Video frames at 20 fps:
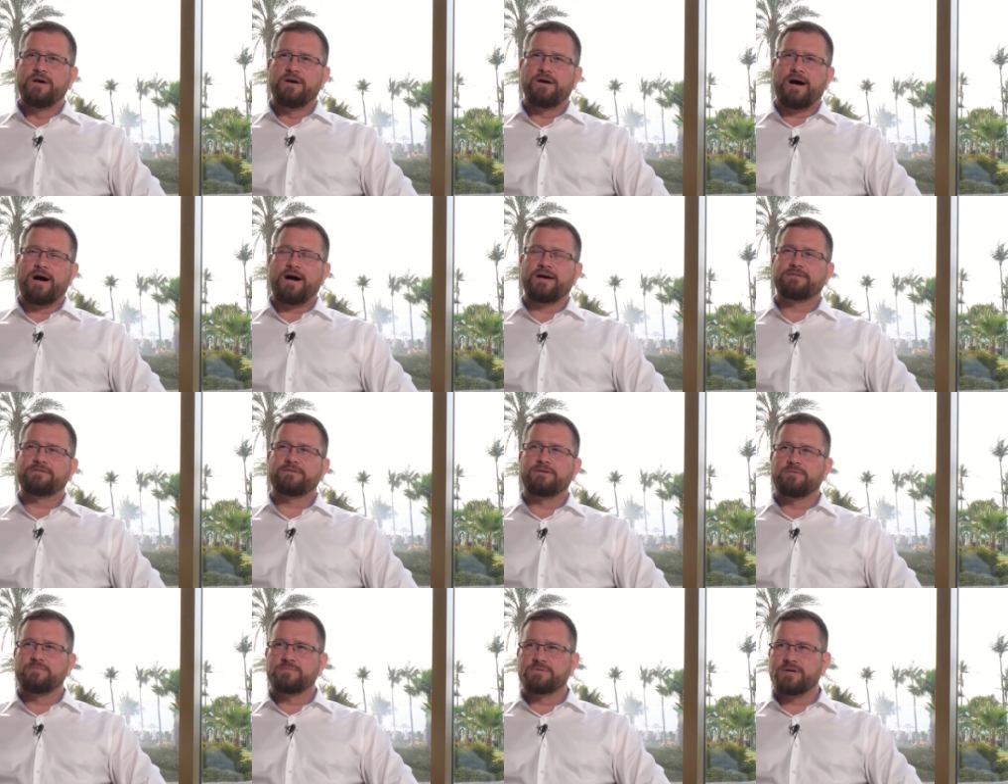
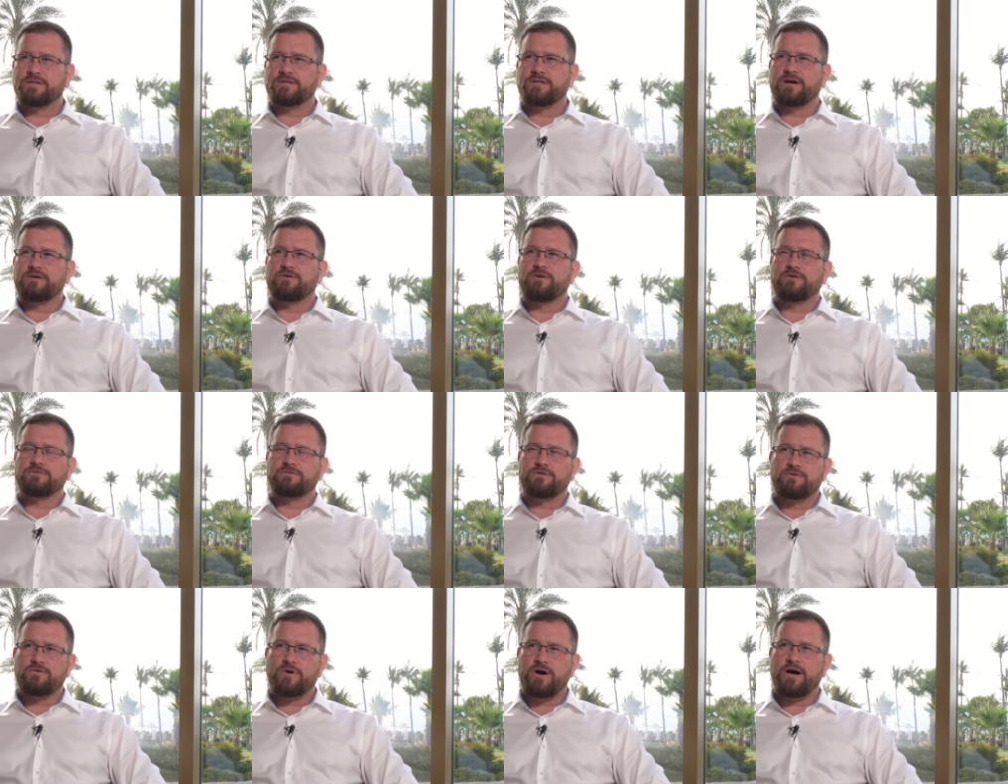items that are not
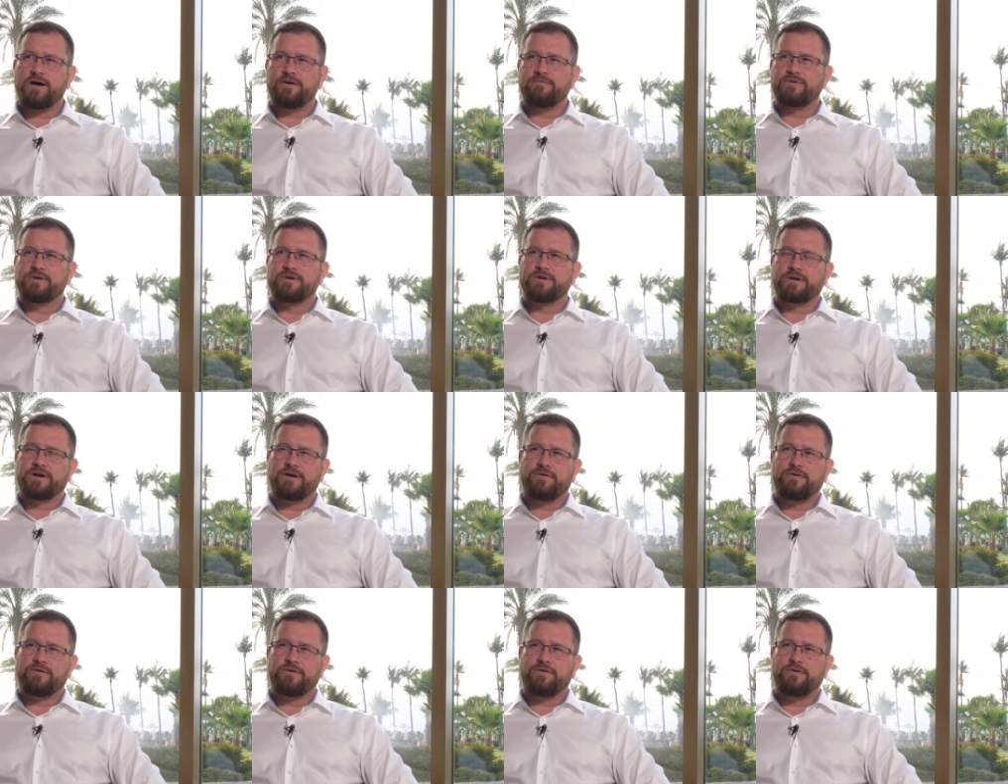arriving and